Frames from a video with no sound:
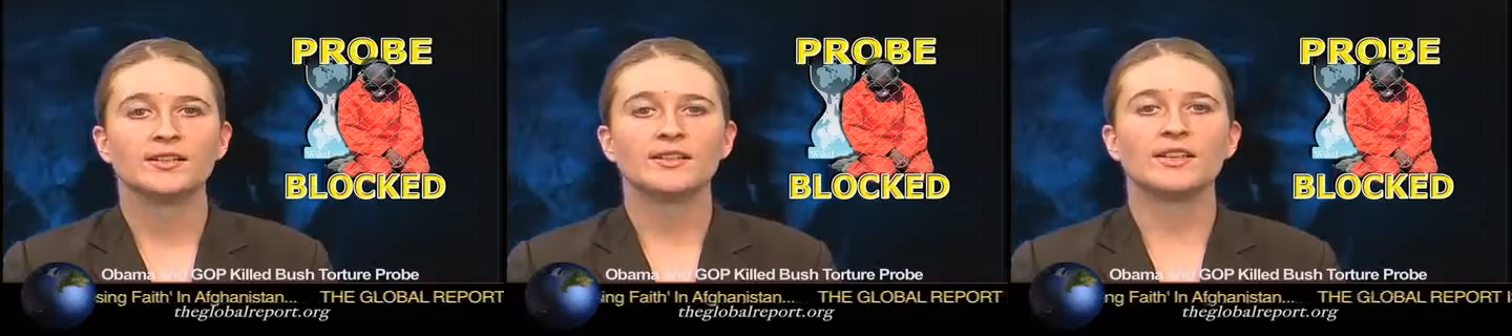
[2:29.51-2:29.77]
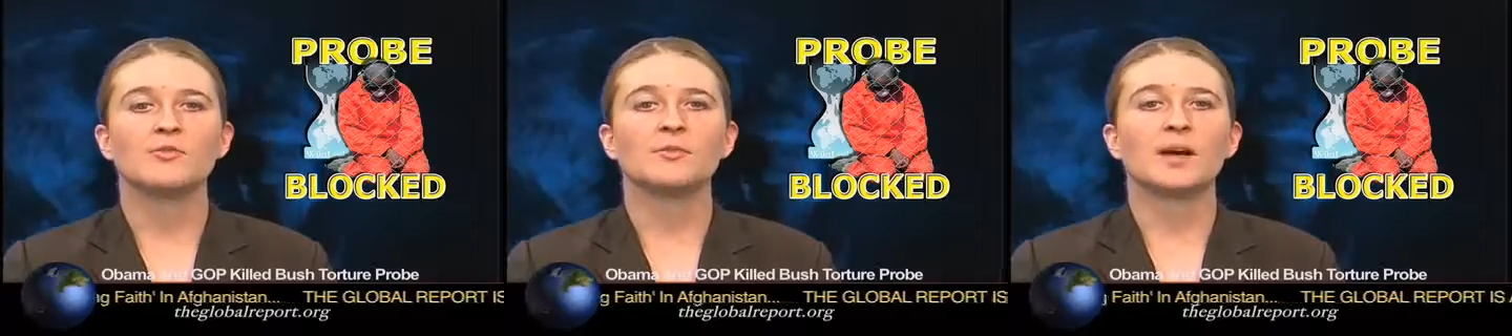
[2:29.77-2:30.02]

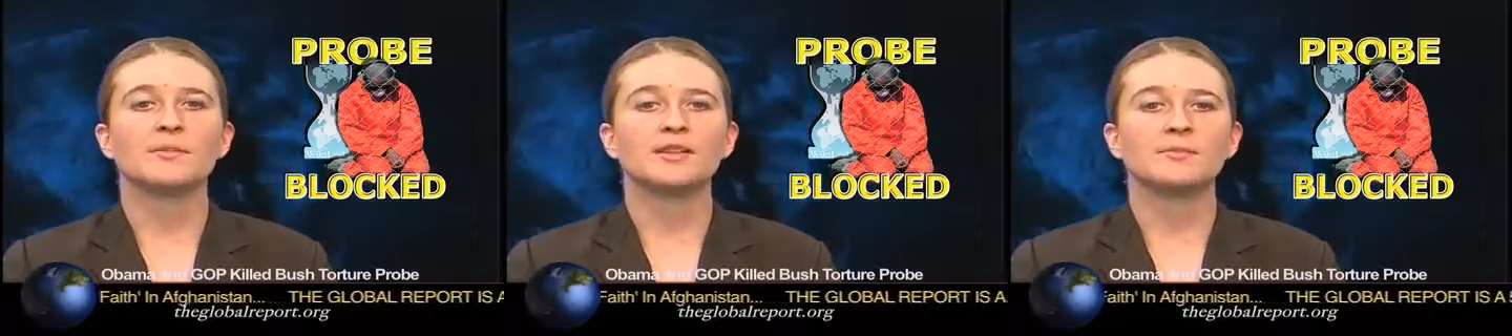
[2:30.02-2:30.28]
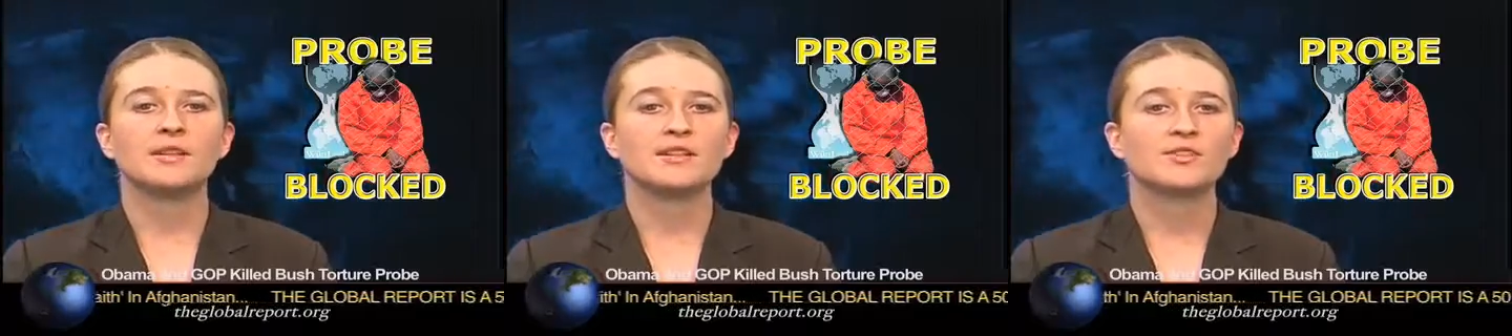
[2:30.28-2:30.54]
The Obama
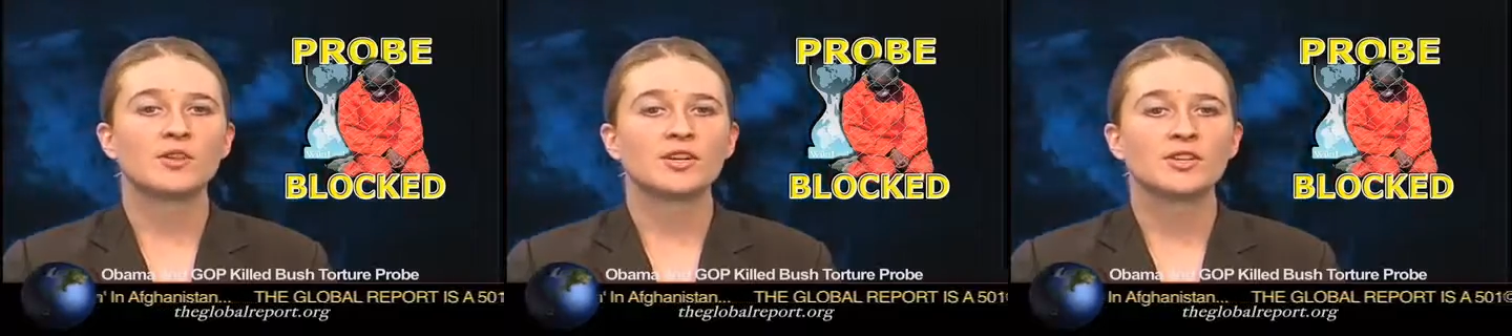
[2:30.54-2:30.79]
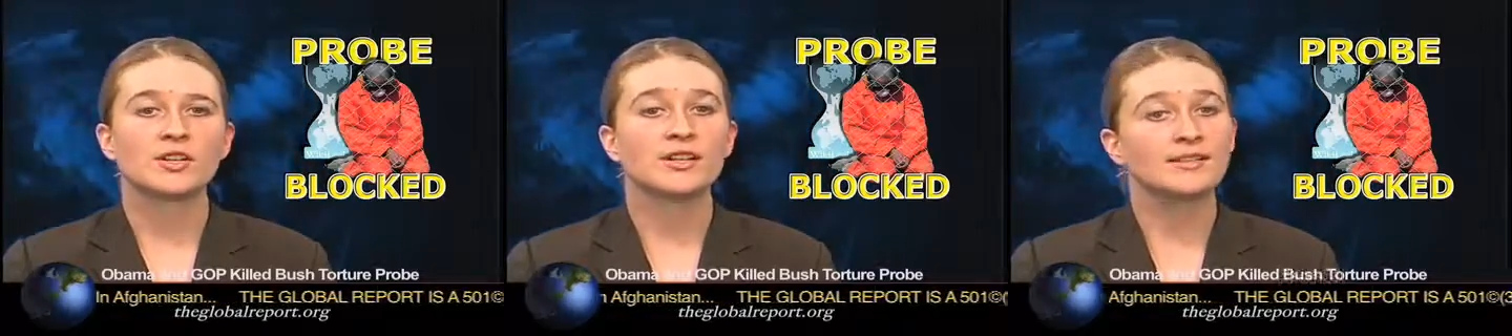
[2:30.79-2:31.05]

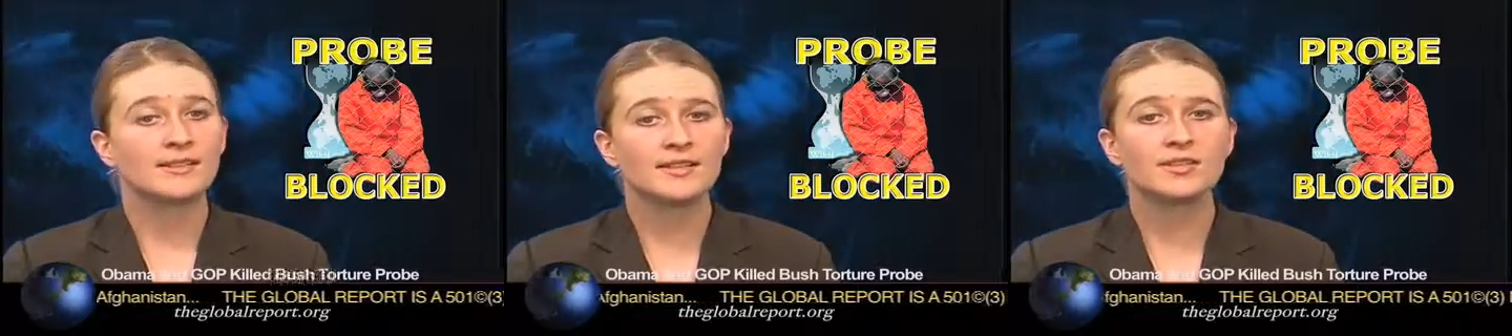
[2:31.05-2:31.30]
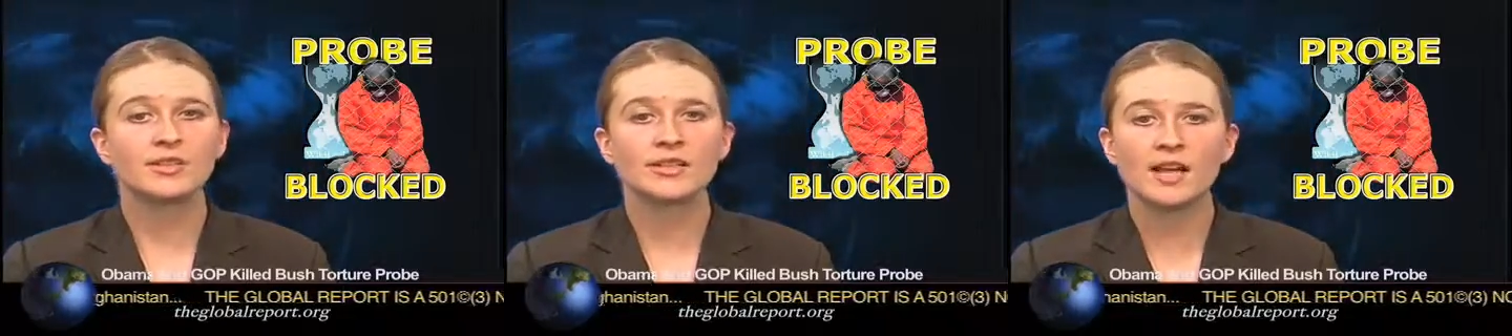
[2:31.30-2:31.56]
administration
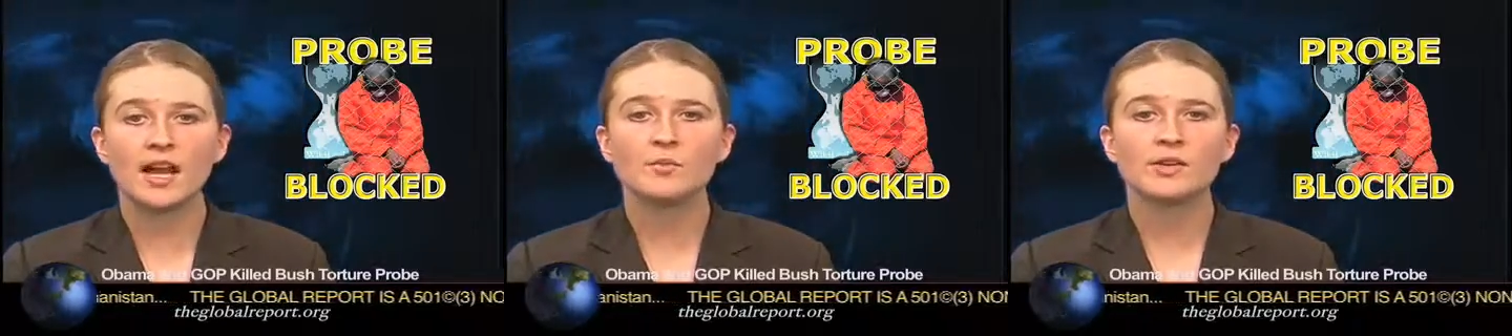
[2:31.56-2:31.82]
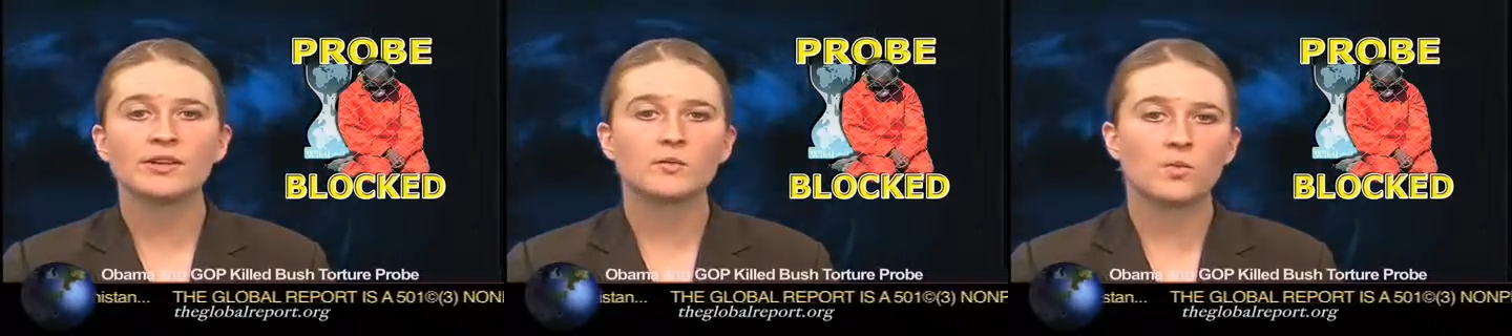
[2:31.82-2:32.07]
essentially got
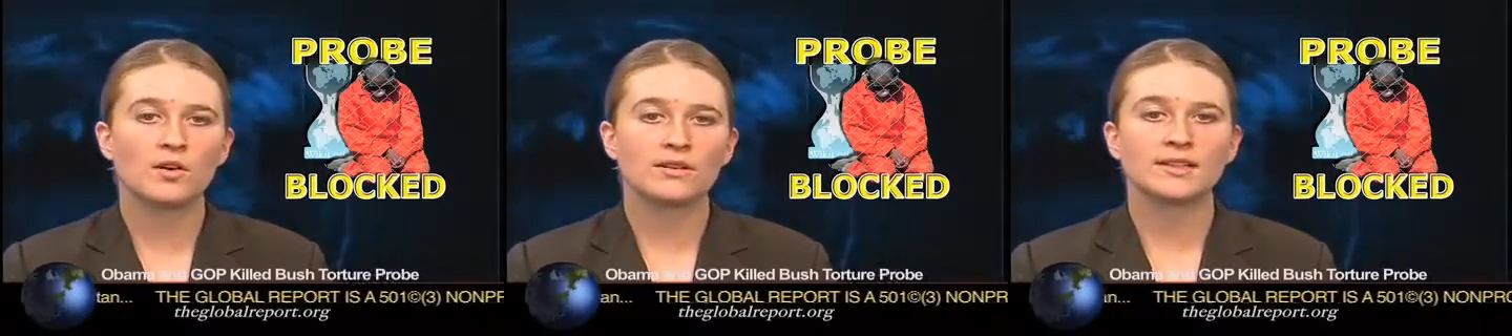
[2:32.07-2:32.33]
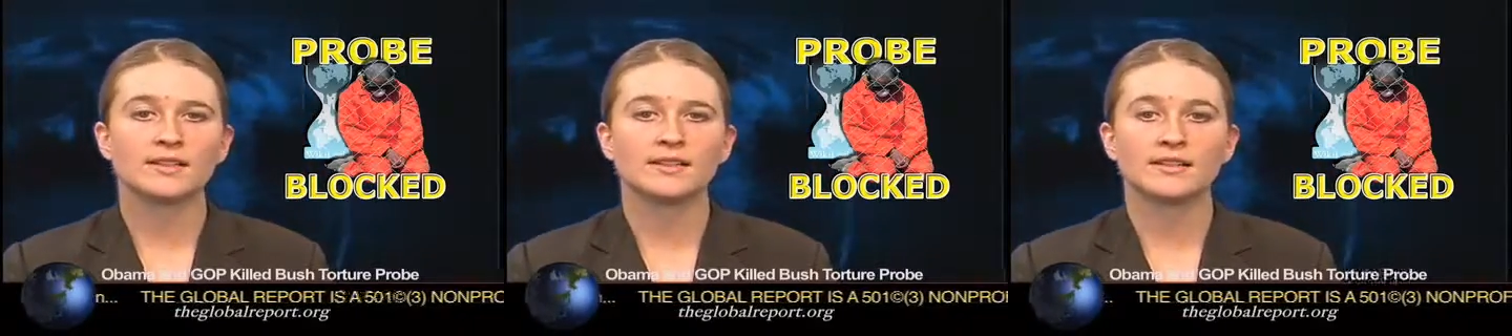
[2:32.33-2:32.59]
what it
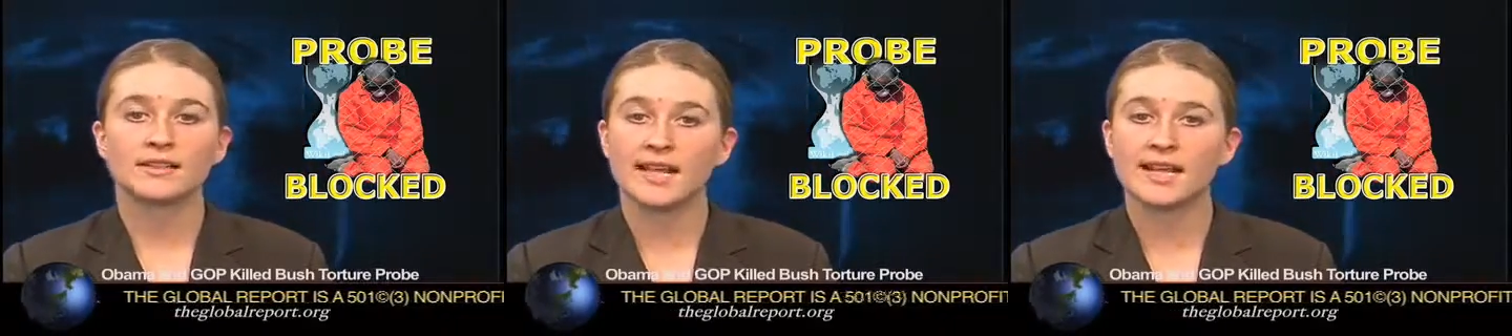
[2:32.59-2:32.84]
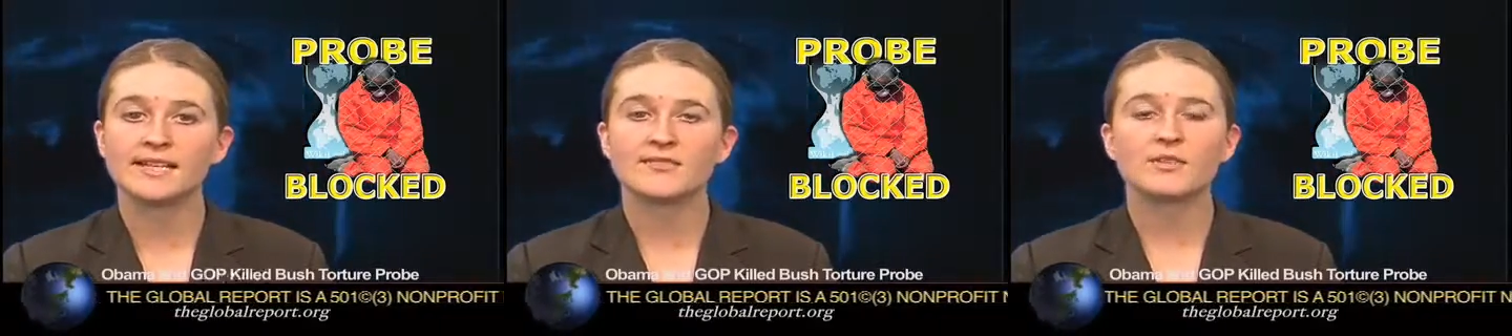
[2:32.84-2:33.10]
wanted. The
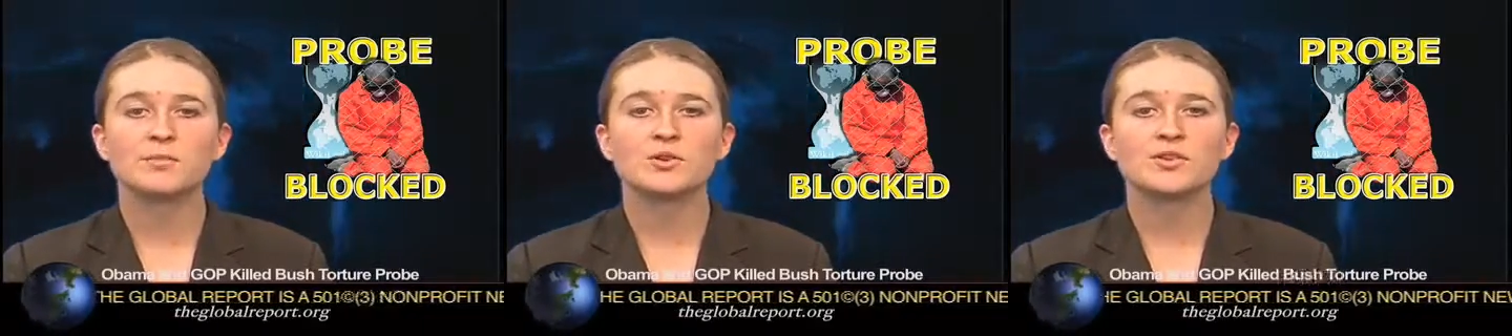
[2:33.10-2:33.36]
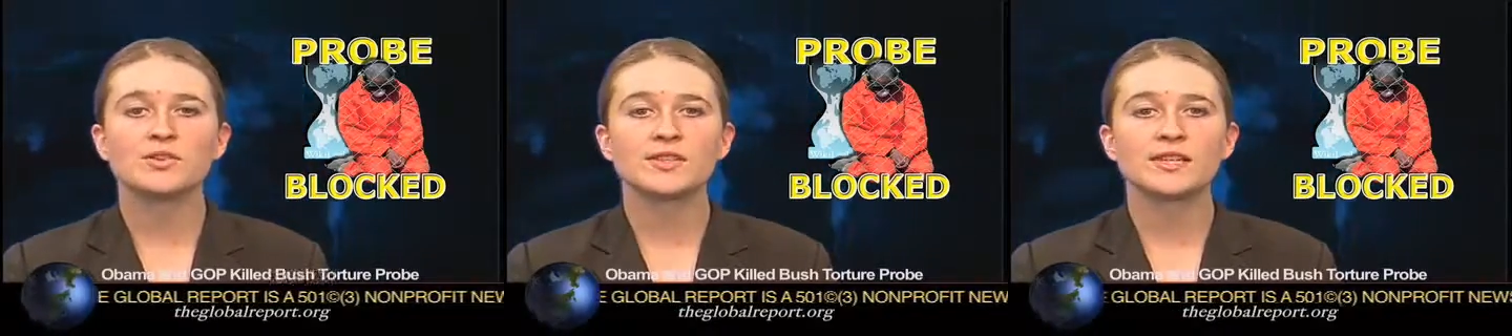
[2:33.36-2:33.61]
case of the
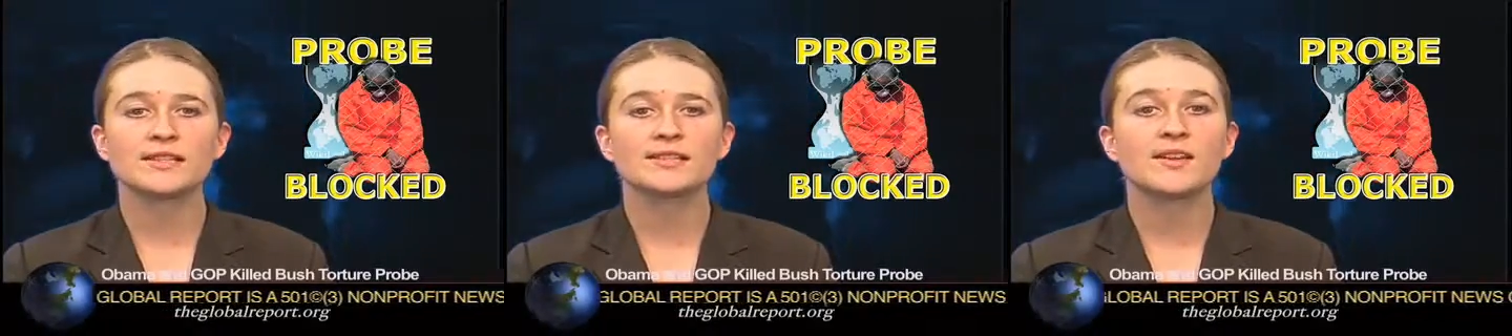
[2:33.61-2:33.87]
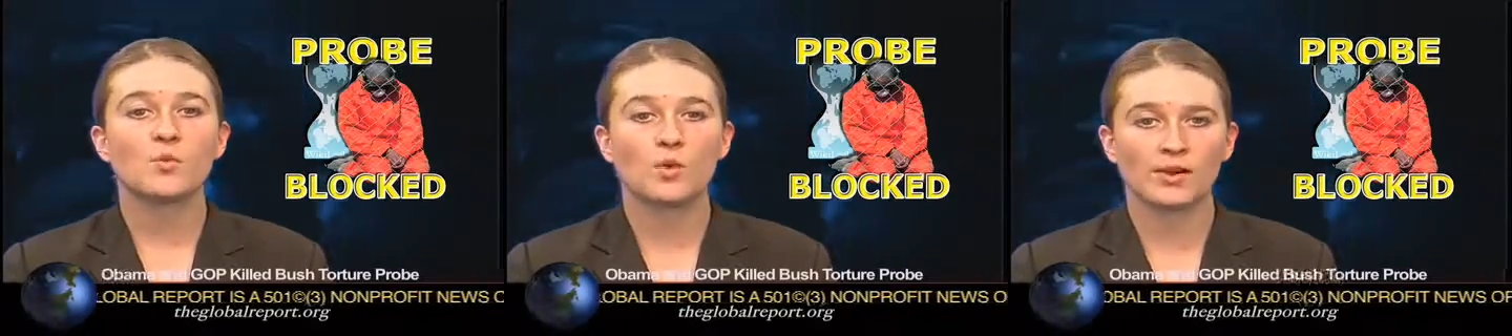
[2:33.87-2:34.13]
Bush 6
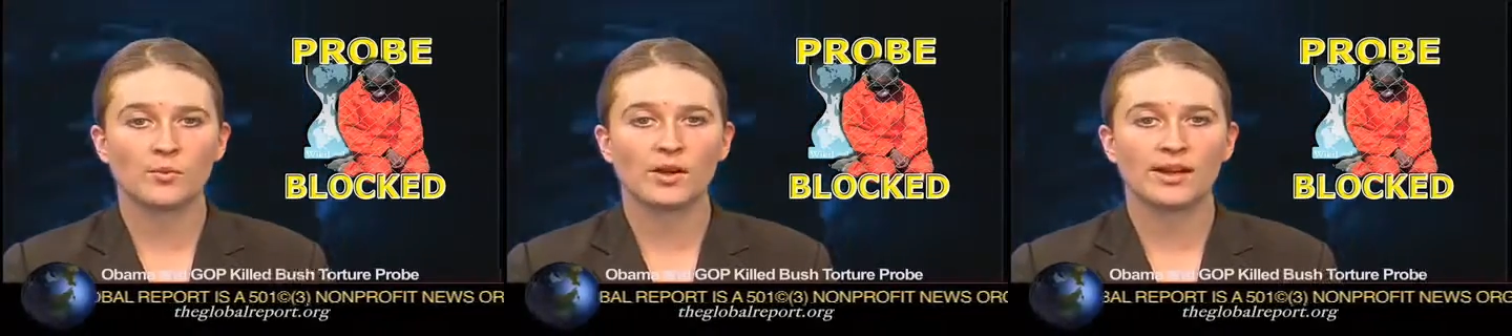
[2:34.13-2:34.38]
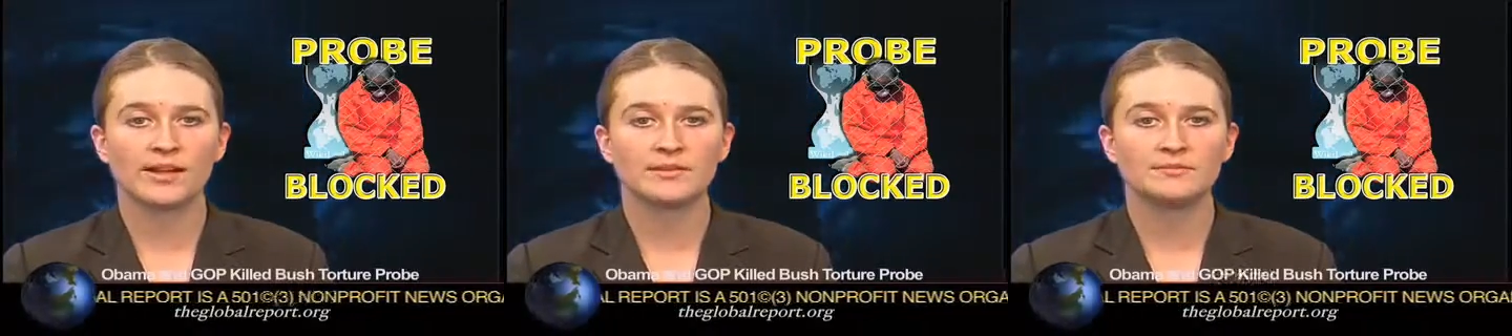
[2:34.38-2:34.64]
went
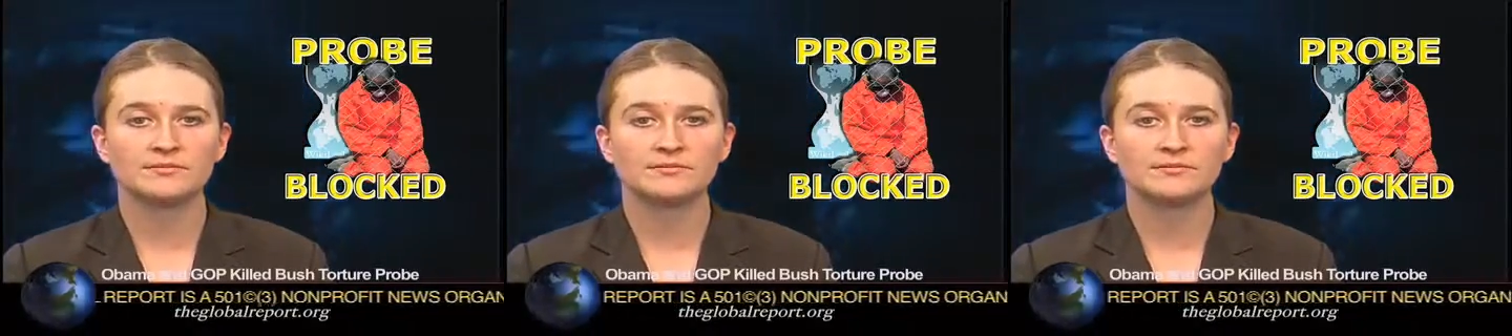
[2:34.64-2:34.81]
away.